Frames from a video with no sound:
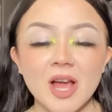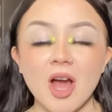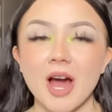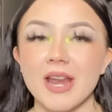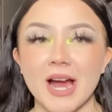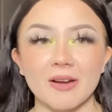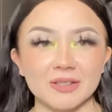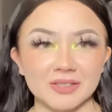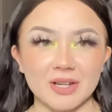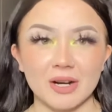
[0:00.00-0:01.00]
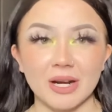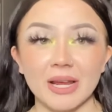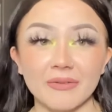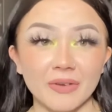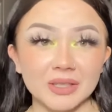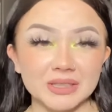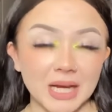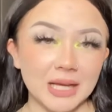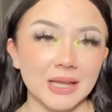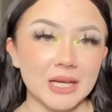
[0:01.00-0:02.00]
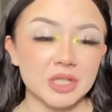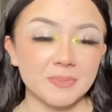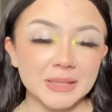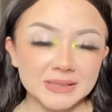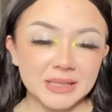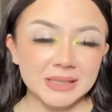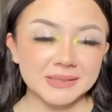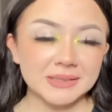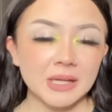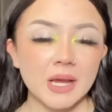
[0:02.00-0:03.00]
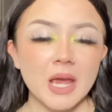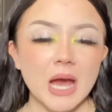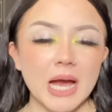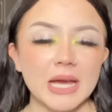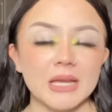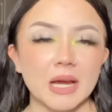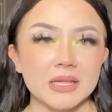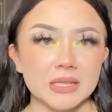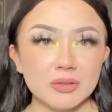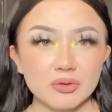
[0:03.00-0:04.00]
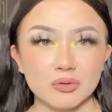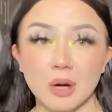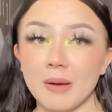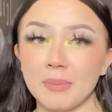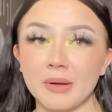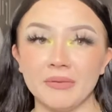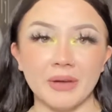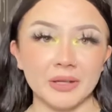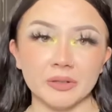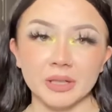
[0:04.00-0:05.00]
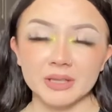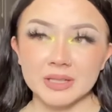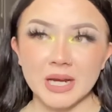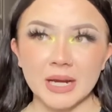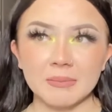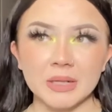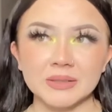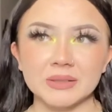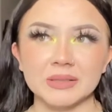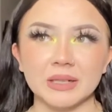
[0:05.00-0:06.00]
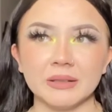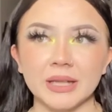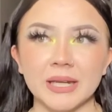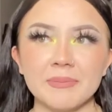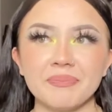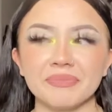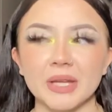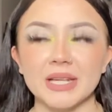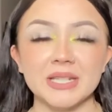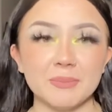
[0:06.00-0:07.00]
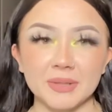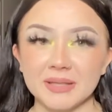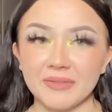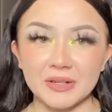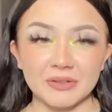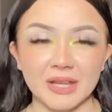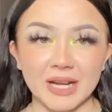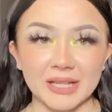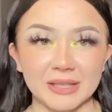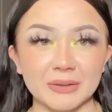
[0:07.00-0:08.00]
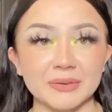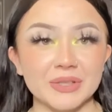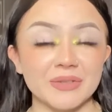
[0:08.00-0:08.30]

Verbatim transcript: on how to start a false eyelash business, and I didn't drop a vendor at the time necessarily. I did put the vendor that I used